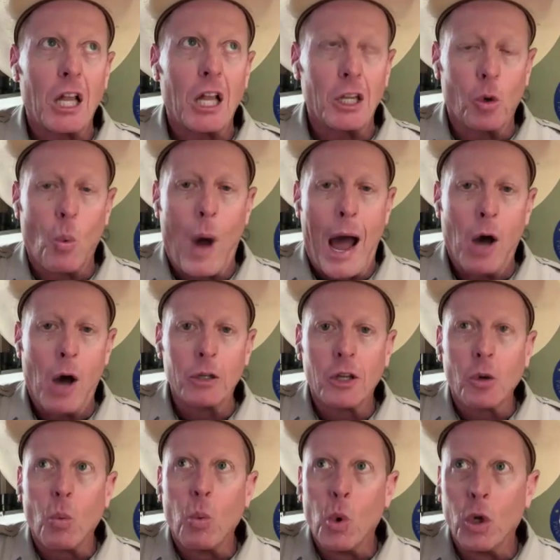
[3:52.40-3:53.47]
a little wild, a
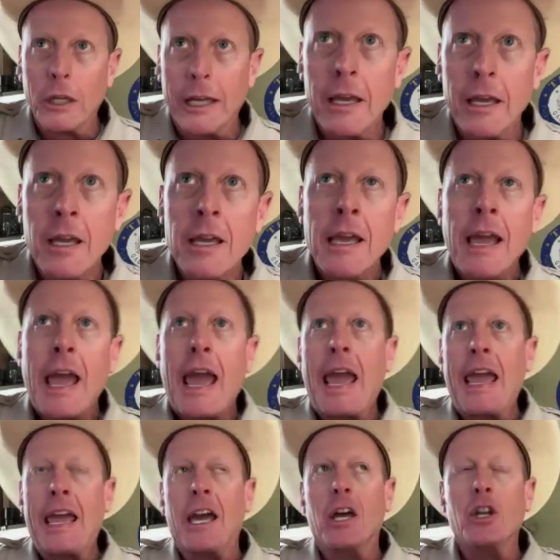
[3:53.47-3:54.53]
little woolly,
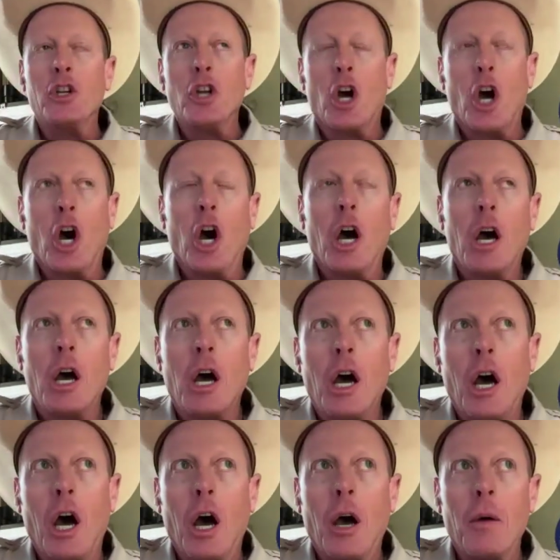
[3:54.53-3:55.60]
and uh,
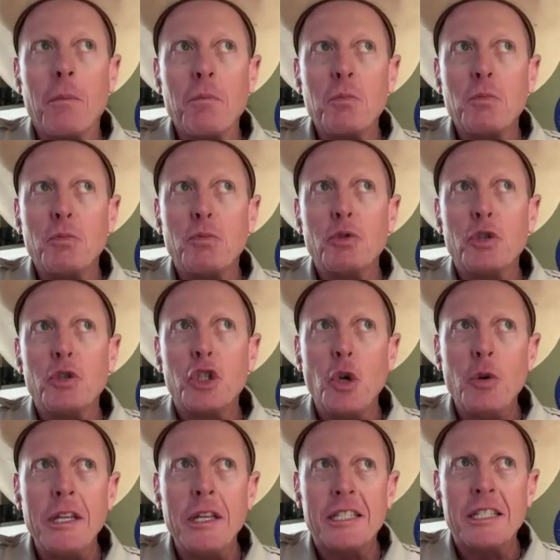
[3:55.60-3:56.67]
uh,
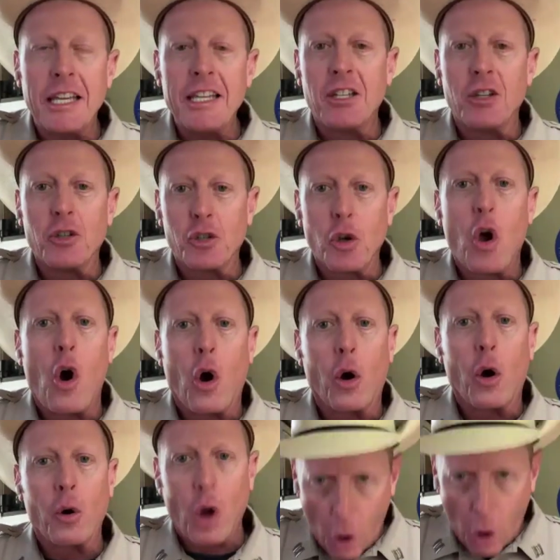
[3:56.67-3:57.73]
shooting seasons
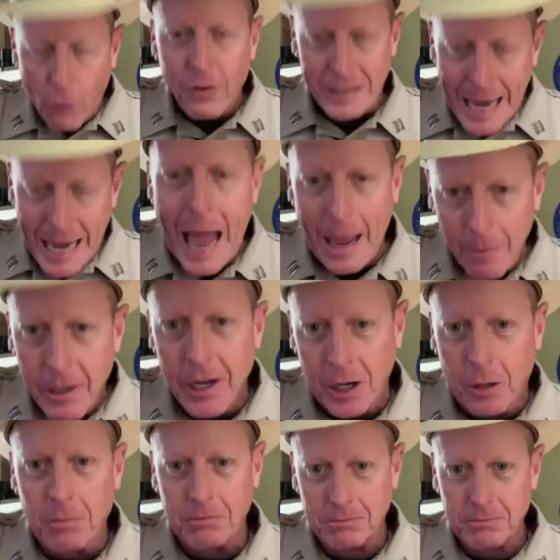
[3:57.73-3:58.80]
are all the time
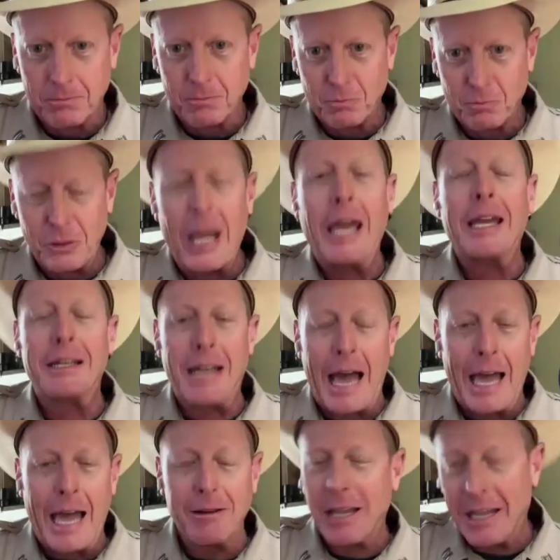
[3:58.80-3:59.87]
here, mm-hmm. day,
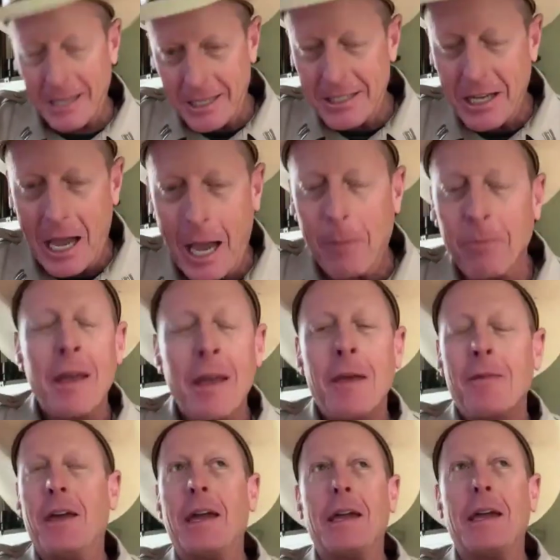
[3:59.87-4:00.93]
night, anytime.
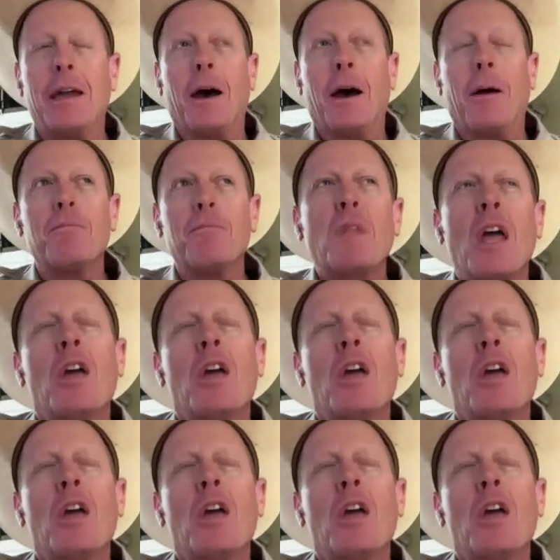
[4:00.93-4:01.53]
They uh,